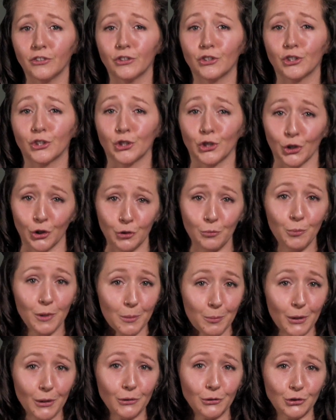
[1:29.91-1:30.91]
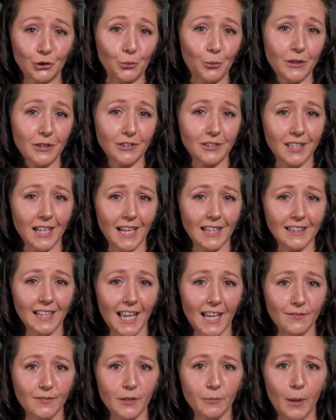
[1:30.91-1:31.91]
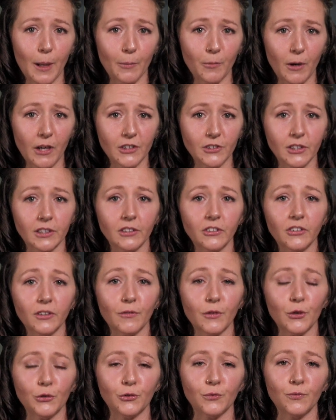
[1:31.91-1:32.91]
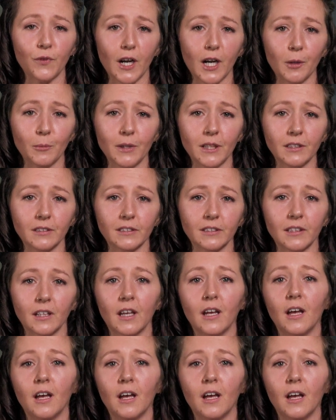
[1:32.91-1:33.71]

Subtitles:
should be built to withstand the heavy vibrations of those environments,